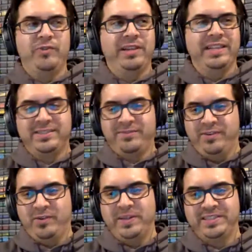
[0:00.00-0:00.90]
list for
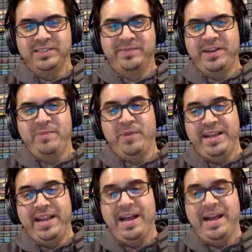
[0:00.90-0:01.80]
questions for him when he
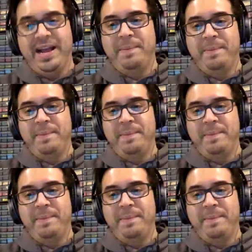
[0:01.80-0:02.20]
got back.